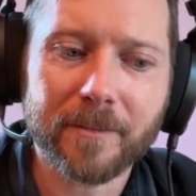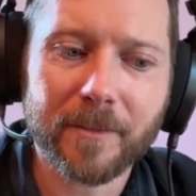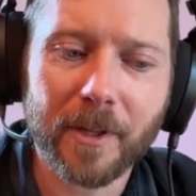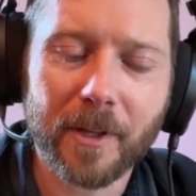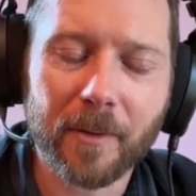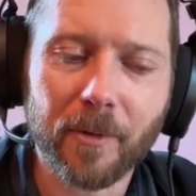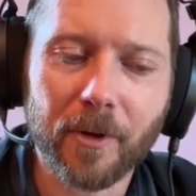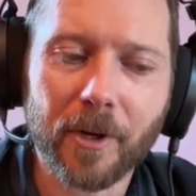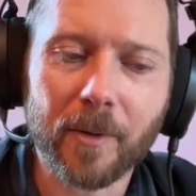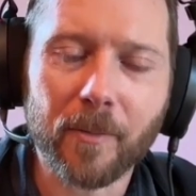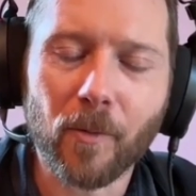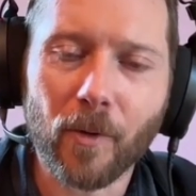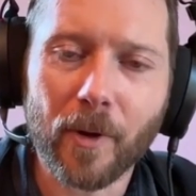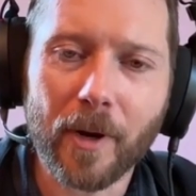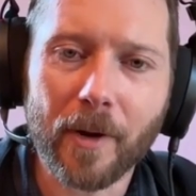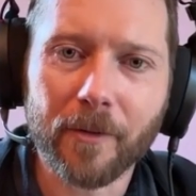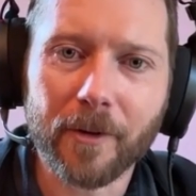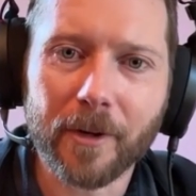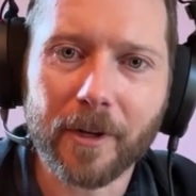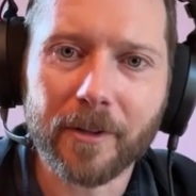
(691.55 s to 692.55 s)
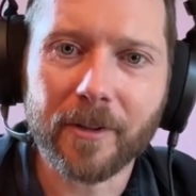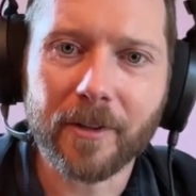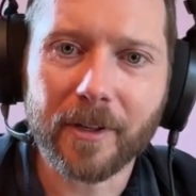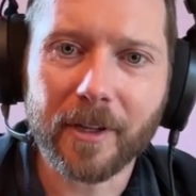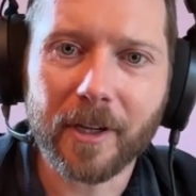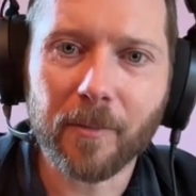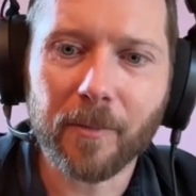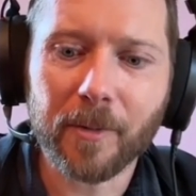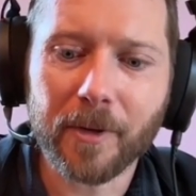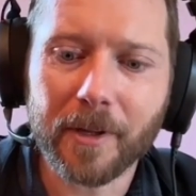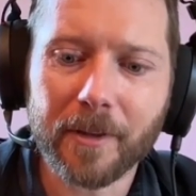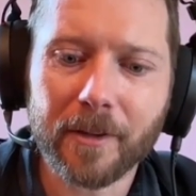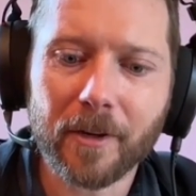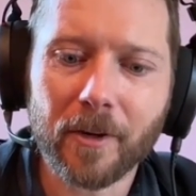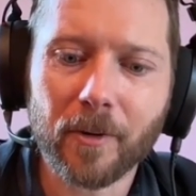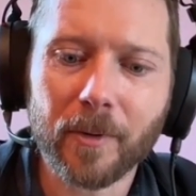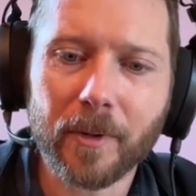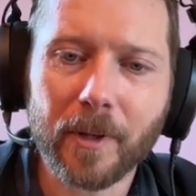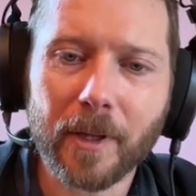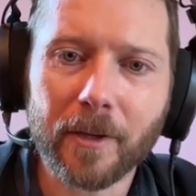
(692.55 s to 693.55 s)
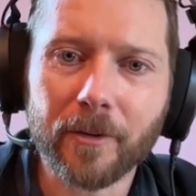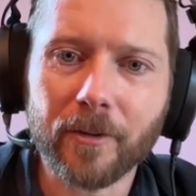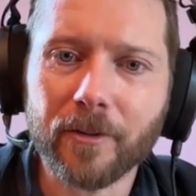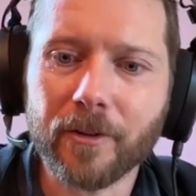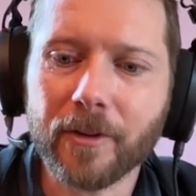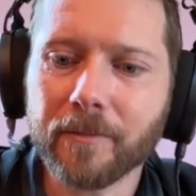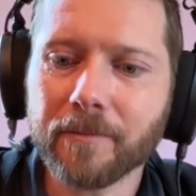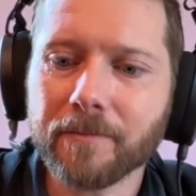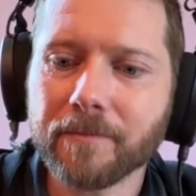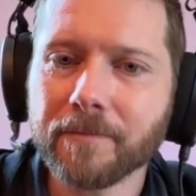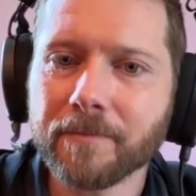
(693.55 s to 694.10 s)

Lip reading: like putting more effort into the company than our relationship.